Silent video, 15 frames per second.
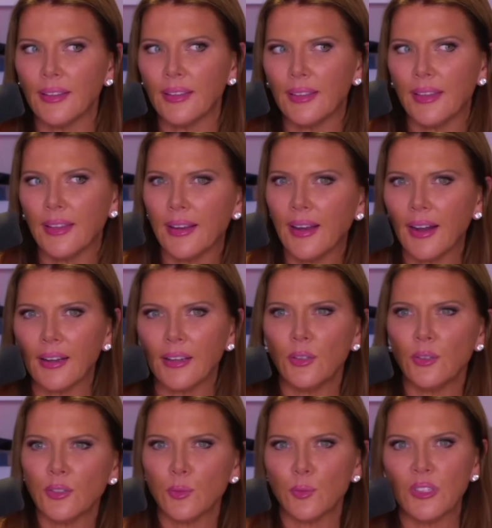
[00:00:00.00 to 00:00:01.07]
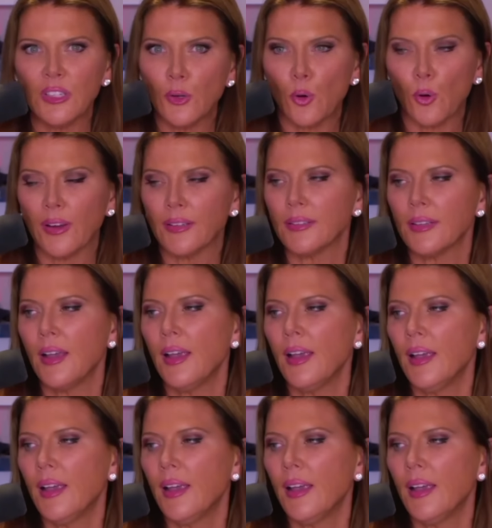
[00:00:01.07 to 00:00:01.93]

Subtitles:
that they kind of use some decoys,